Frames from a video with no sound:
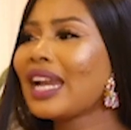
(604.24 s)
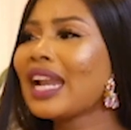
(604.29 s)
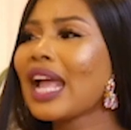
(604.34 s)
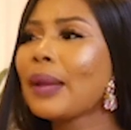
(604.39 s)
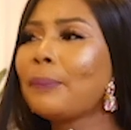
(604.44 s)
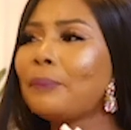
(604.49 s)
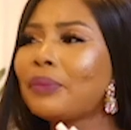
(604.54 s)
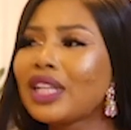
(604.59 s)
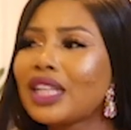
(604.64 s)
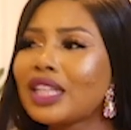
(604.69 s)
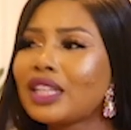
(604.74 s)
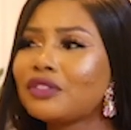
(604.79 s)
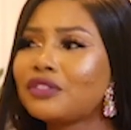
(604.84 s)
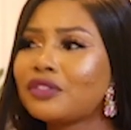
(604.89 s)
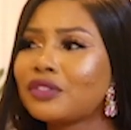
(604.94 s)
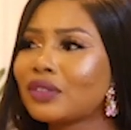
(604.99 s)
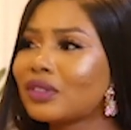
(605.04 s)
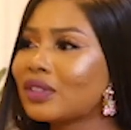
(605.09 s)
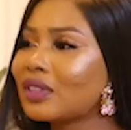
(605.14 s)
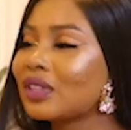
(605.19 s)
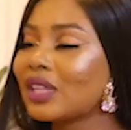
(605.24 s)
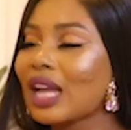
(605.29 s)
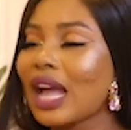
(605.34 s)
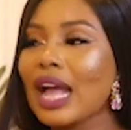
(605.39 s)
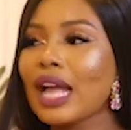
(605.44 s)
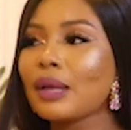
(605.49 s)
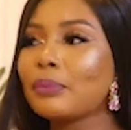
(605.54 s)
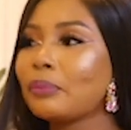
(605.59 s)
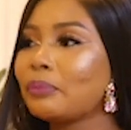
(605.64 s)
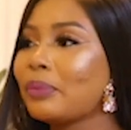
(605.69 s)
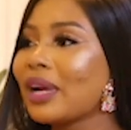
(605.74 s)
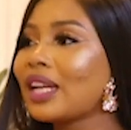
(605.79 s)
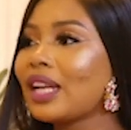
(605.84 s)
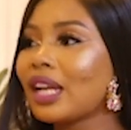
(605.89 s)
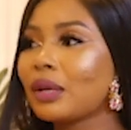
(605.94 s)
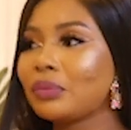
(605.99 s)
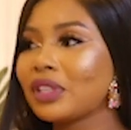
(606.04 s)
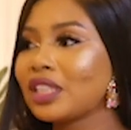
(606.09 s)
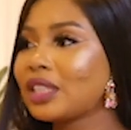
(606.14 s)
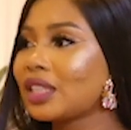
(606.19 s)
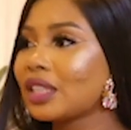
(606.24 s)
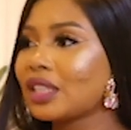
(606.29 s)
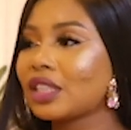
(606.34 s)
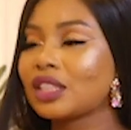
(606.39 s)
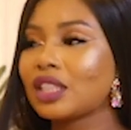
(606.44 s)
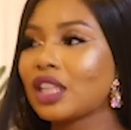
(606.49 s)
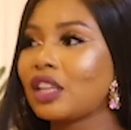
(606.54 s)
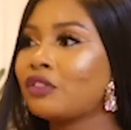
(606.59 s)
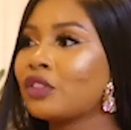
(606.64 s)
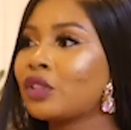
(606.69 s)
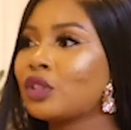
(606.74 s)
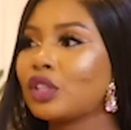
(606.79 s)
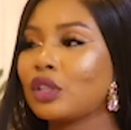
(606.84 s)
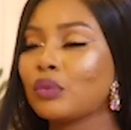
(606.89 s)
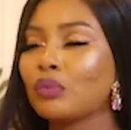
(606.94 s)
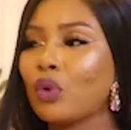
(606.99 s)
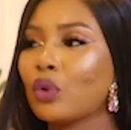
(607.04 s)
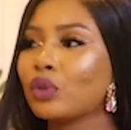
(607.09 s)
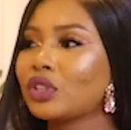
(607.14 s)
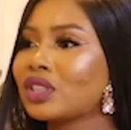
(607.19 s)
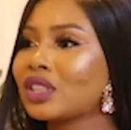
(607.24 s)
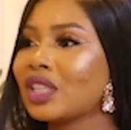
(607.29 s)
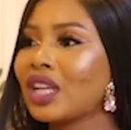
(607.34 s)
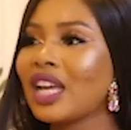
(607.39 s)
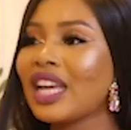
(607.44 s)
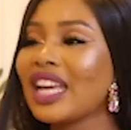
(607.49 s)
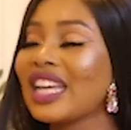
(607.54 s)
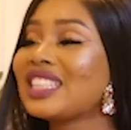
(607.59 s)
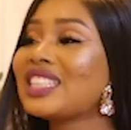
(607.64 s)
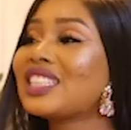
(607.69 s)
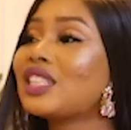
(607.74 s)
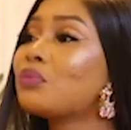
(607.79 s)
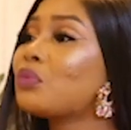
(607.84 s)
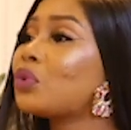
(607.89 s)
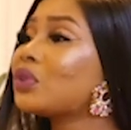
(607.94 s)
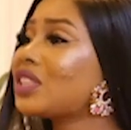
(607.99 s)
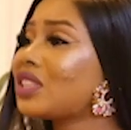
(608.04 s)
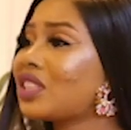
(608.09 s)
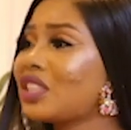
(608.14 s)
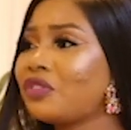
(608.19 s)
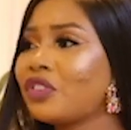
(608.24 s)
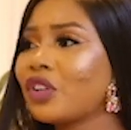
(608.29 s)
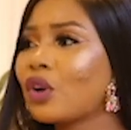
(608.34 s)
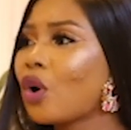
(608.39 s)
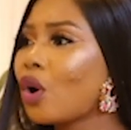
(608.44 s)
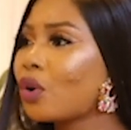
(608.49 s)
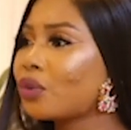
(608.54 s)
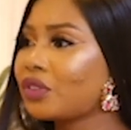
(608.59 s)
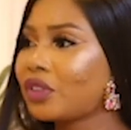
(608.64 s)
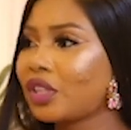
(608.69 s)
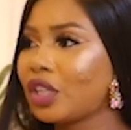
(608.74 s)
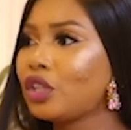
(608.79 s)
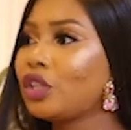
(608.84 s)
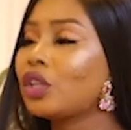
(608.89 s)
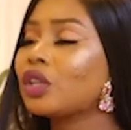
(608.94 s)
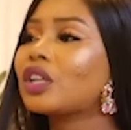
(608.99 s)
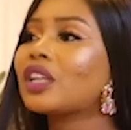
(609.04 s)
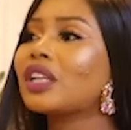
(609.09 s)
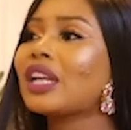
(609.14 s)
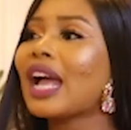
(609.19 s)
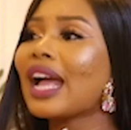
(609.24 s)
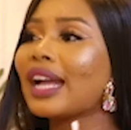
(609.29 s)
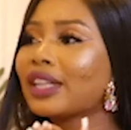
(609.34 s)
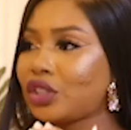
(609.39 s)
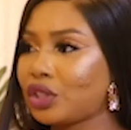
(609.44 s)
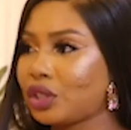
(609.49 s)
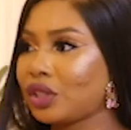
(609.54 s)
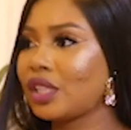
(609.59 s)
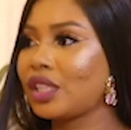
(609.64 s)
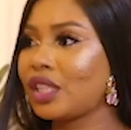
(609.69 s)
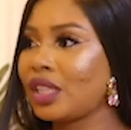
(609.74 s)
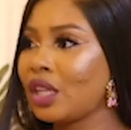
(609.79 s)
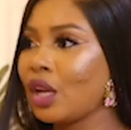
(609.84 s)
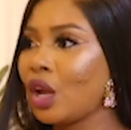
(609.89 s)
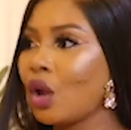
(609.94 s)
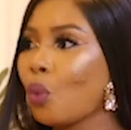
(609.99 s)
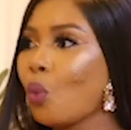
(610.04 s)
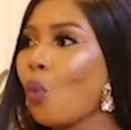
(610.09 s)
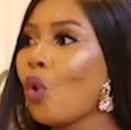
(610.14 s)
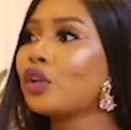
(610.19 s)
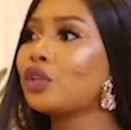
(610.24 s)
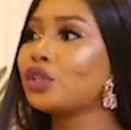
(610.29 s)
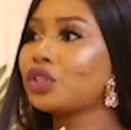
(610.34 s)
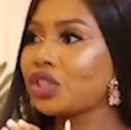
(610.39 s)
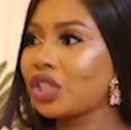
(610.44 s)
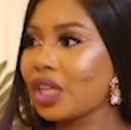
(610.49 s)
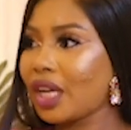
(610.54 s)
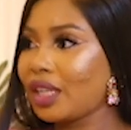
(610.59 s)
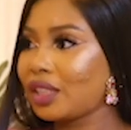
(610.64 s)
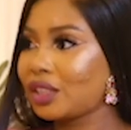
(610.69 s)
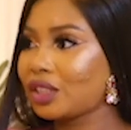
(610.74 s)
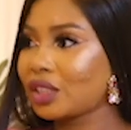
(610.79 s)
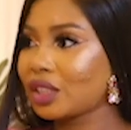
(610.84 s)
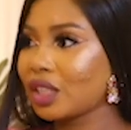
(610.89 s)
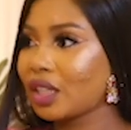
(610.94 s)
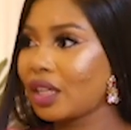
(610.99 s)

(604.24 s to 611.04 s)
And I believe bad habits is even it's the most difficult thing you could actually want to change.